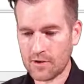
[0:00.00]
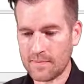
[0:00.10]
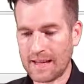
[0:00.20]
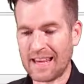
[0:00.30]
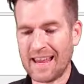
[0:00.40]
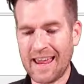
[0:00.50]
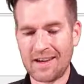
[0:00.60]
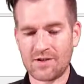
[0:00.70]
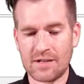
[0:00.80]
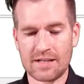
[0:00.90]
It's making
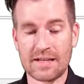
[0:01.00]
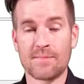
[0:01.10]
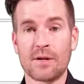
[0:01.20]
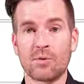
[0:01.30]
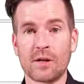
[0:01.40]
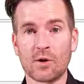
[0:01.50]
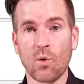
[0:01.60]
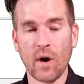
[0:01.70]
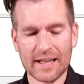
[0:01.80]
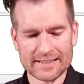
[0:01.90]
an HTTP
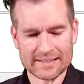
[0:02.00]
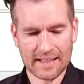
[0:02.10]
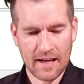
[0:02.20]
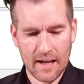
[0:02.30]
request.